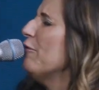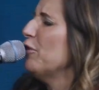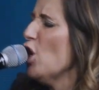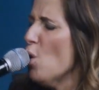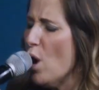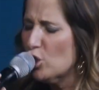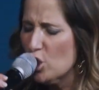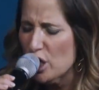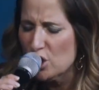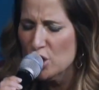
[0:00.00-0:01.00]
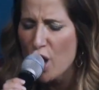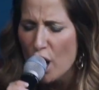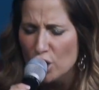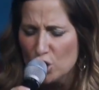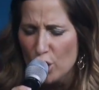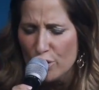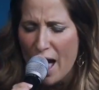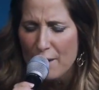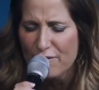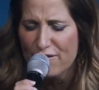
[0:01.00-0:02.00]
if you will just nurture
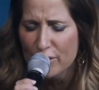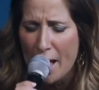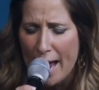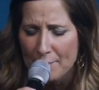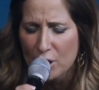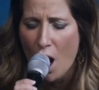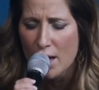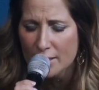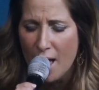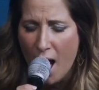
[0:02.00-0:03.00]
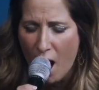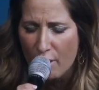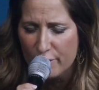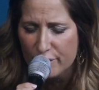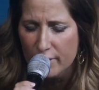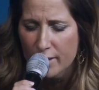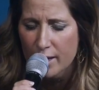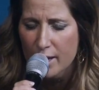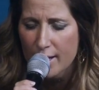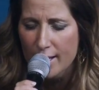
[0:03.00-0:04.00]
that flame called love,
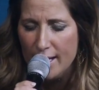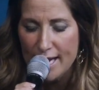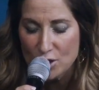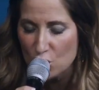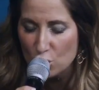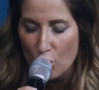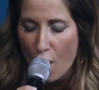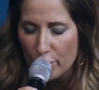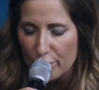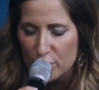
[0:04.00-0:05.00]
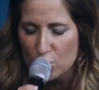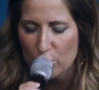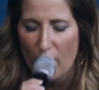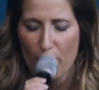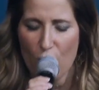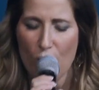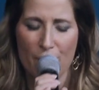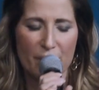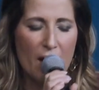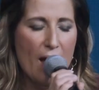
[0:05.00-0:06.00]
it's stronger than trouble.
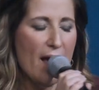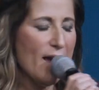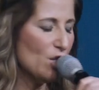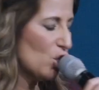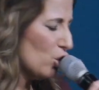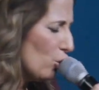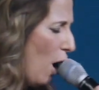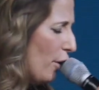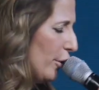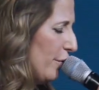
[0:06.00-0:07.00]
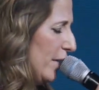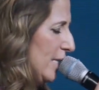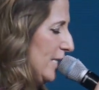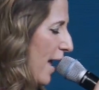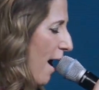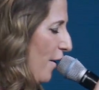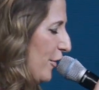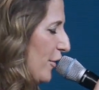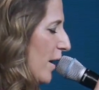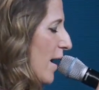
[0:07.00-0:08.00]
It's stronger than
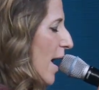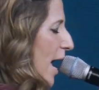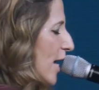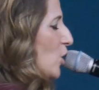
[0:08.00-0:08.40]
death. It's